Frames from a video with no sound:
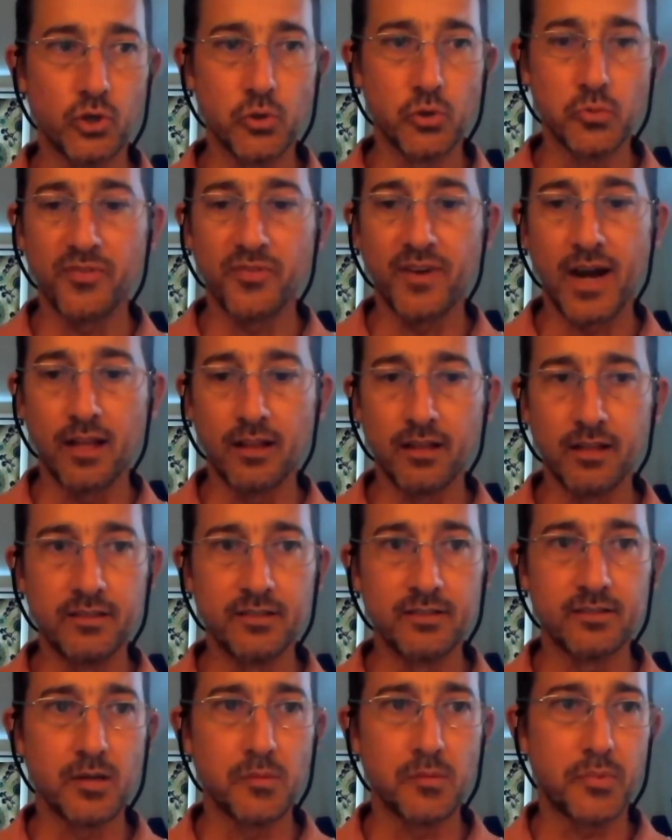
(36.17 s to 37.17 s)
a group of
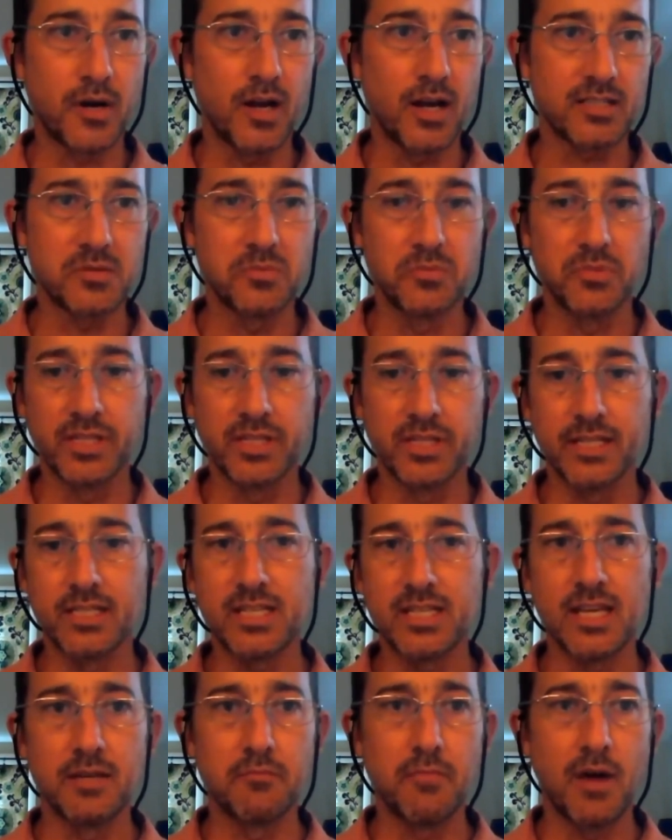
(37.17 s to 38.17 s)
islands approximately
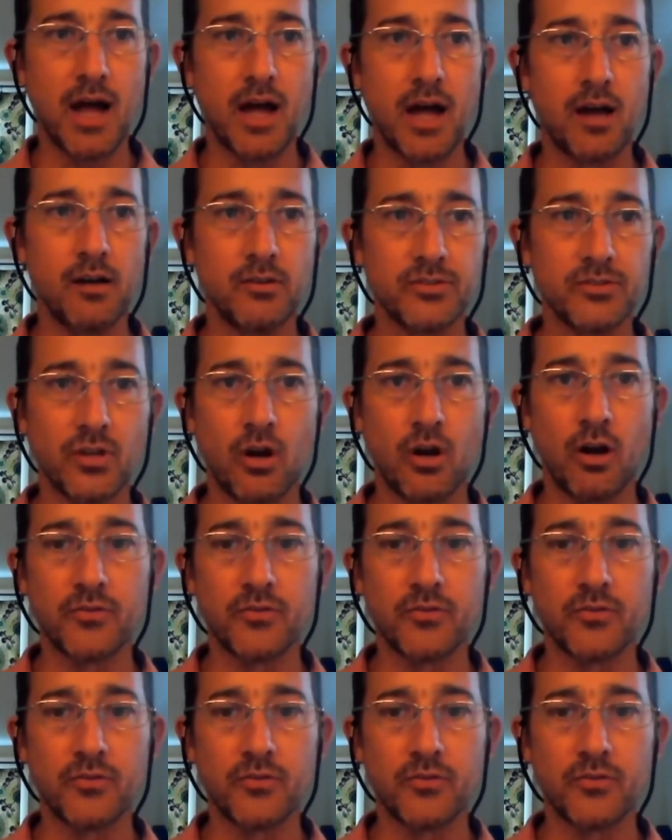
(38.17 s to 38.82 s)
10 miles